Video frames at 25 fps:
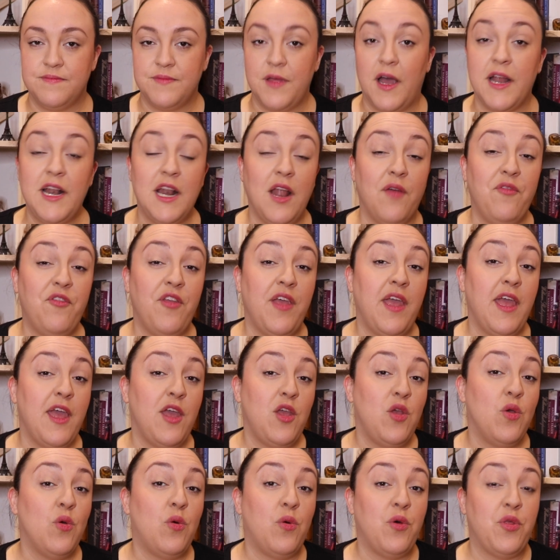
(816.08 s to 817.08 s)
I'd love to hear
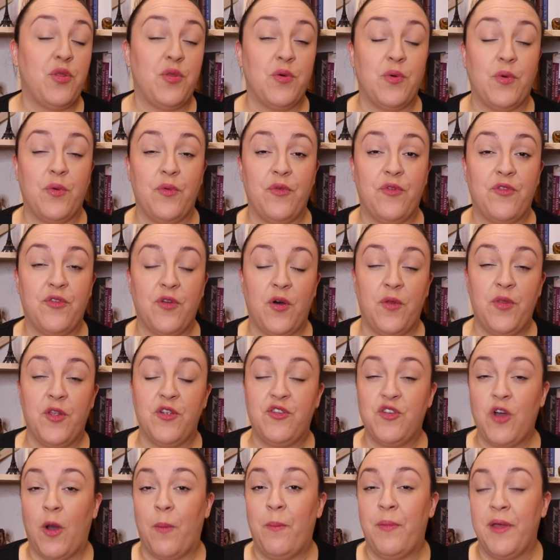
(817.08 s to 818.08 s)
your thoughts on the
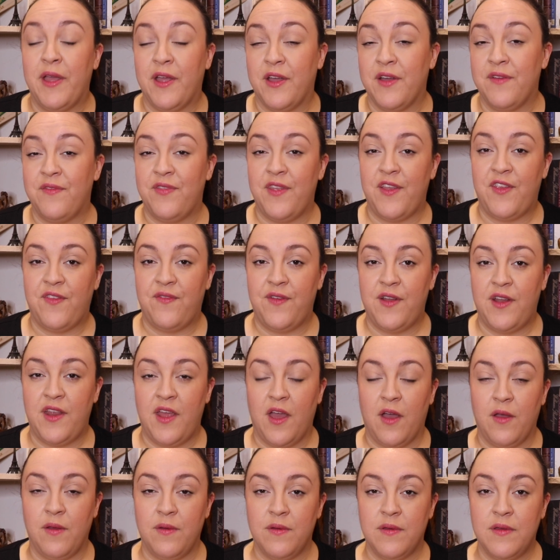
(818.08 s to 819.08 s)
topic of this
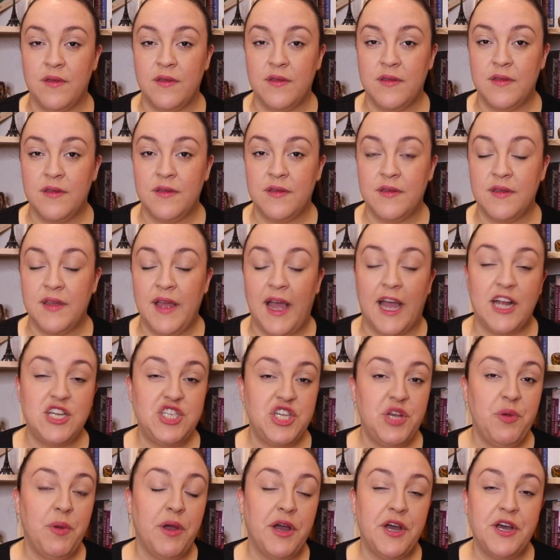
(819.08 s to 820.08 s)
video. Had
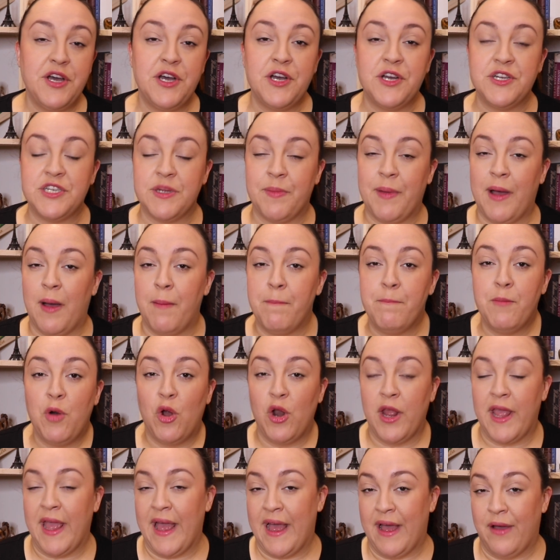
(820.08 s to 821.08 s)
you heard about
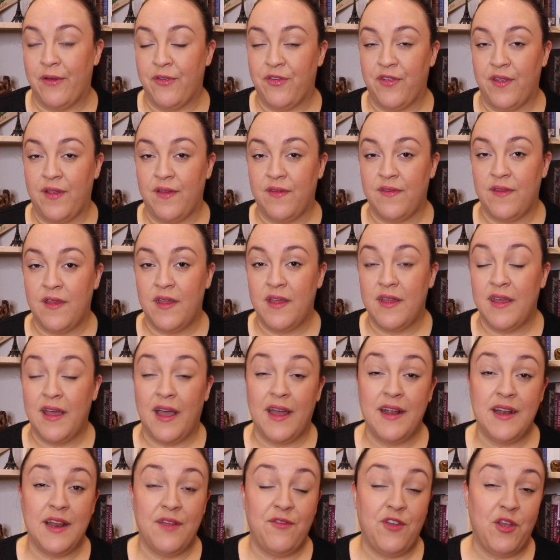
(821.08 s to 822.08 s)
Molly houses?
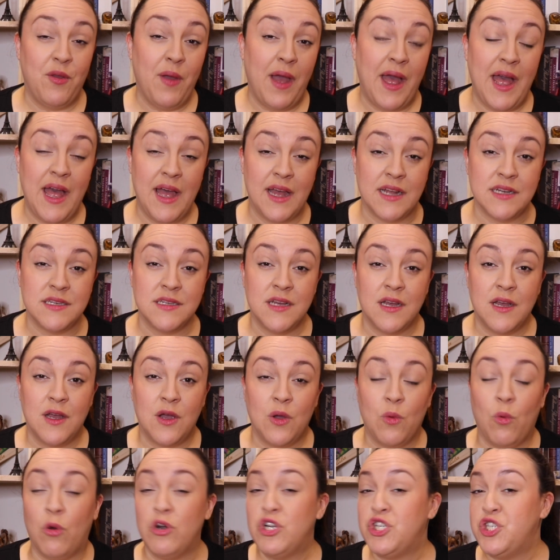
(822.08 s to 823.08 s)
And if you had,
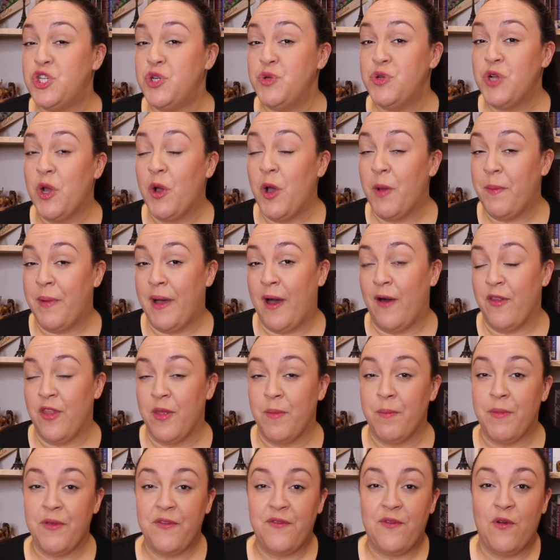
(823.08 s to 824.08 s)
what did you know about
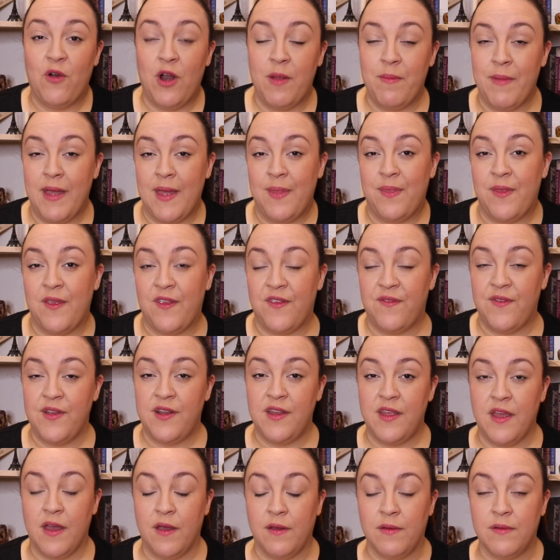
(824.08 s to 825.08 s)
them before I made this
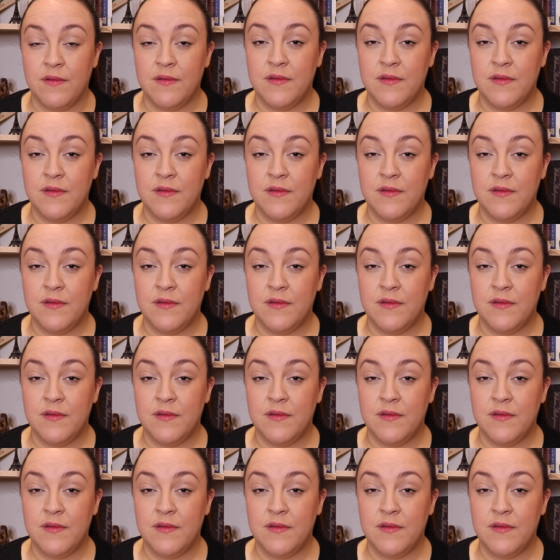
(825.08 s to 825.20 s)
video?